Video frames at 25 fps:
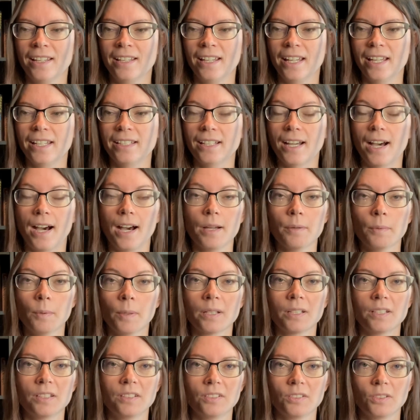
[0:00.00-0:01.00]
And I
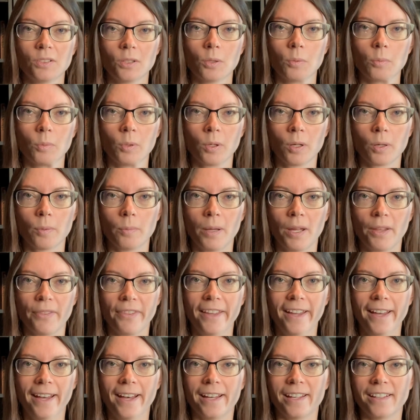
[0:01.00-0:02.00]
wanted to know more about
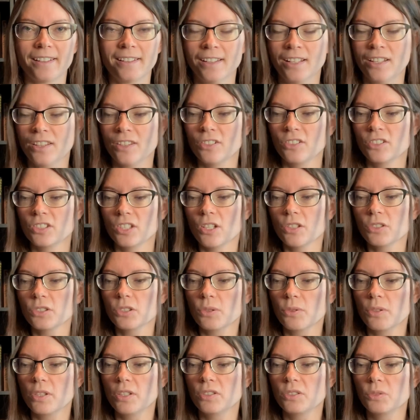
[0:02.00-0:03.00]
that. There's
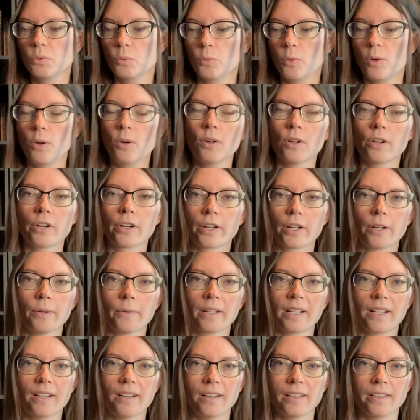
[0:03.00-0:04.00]
also this war
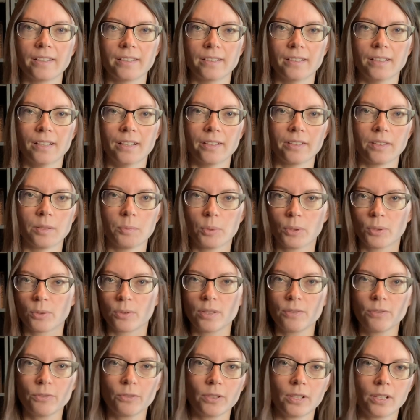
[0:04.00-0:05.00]
going on the
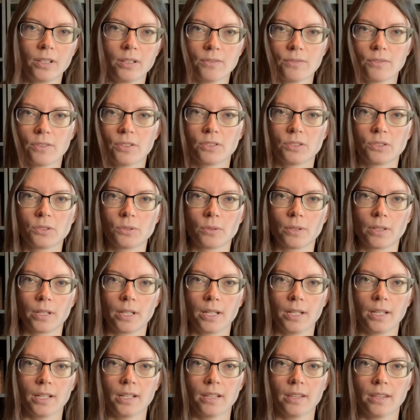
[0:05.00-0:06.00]
periphery of the
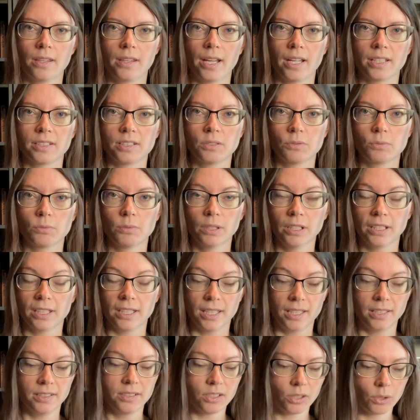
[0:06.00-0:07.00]
story that's really
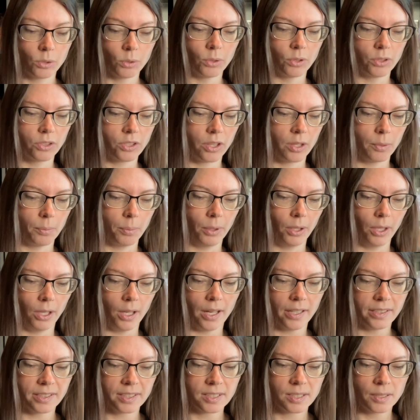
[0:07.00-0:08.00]
integral to the
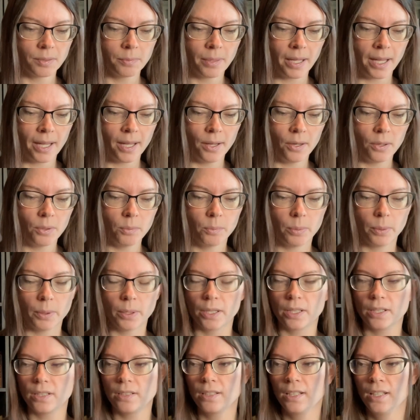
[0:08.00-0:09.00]
plot somehow,
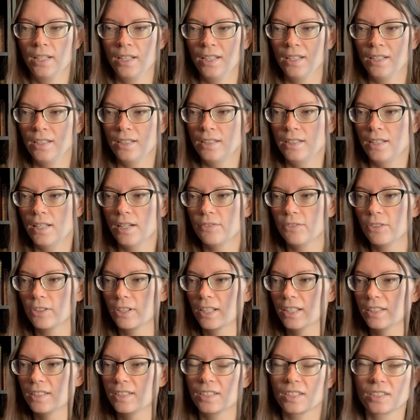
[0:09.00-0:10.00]
but never
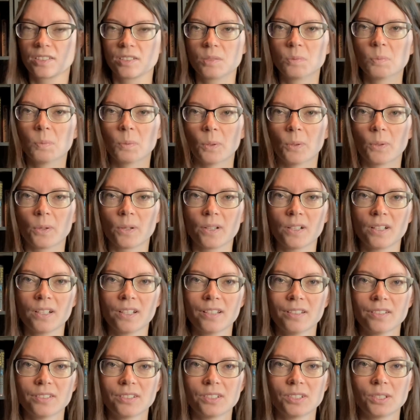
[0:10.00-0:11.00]
gets explored.
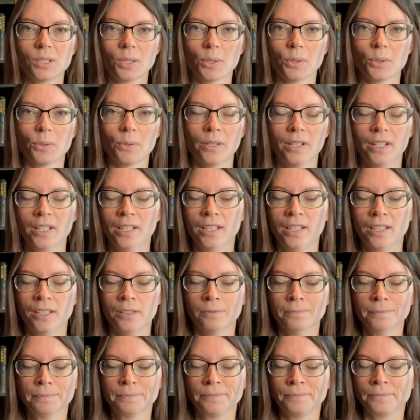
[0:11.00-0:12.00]
So
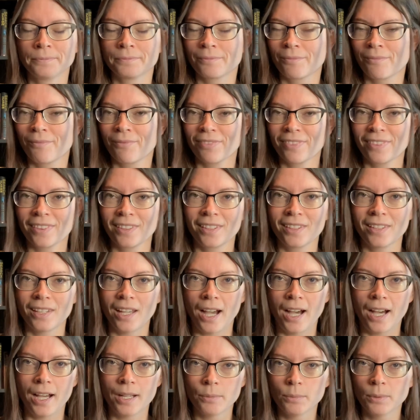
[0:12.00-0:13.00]

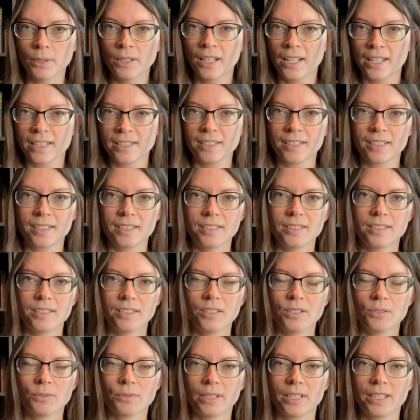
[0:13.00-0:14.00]
I would like to
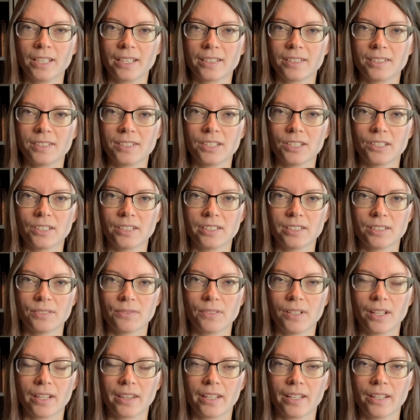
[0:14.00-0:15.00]
continue reading the series, if
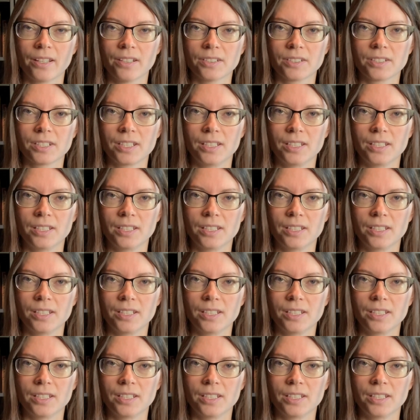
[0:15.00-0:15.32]
nothing else,